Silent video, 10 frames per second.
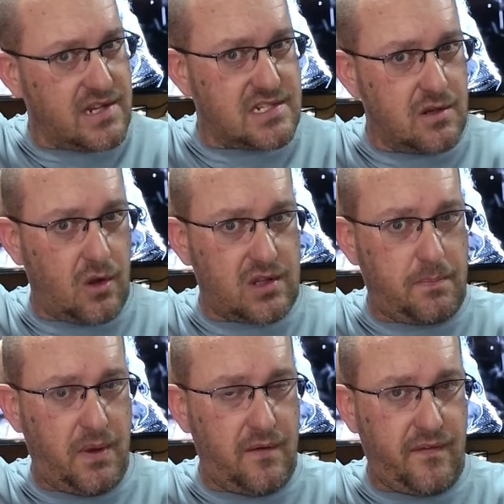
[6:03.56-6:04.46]
is not
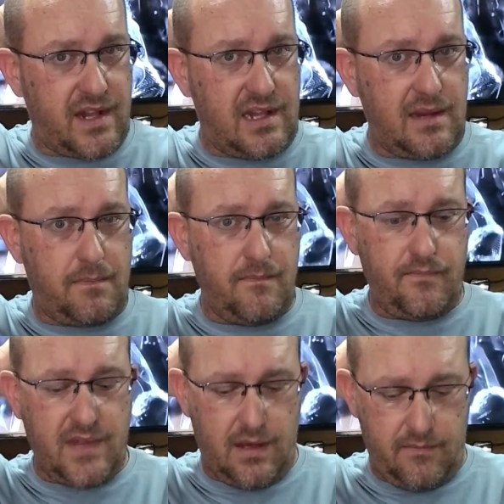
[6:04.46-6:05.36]
perfectly
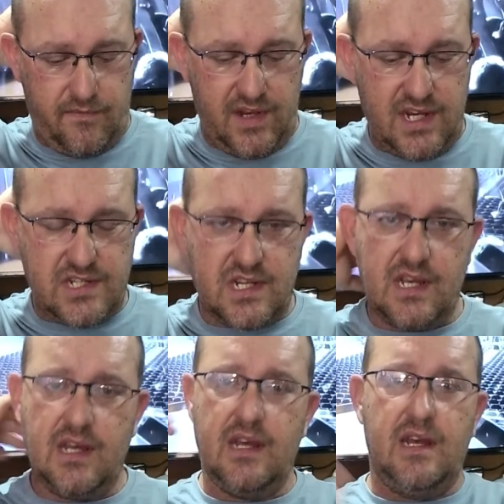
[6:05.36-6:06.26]
finished,
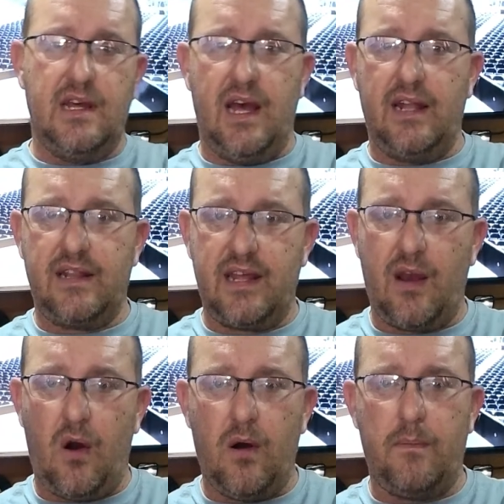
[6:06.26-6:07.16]
and there
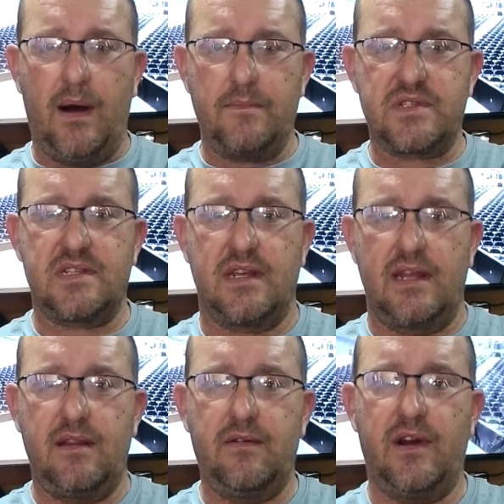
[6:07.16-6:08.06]
are bumps
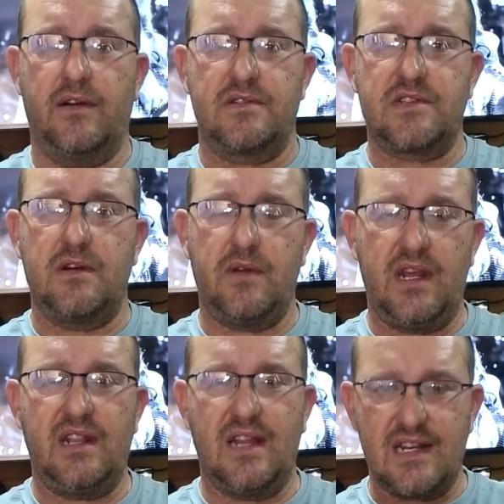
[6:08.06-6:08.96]
in the road. So
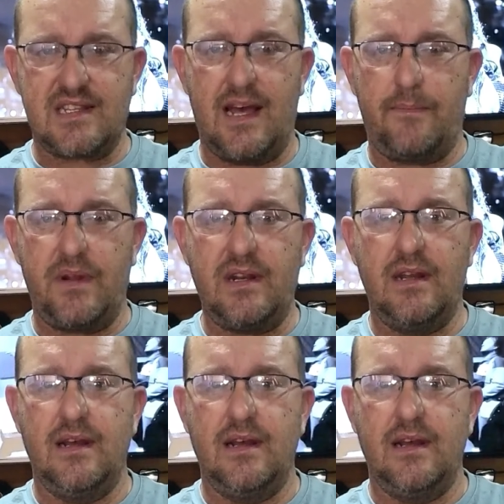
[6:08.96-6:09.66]
it does happen.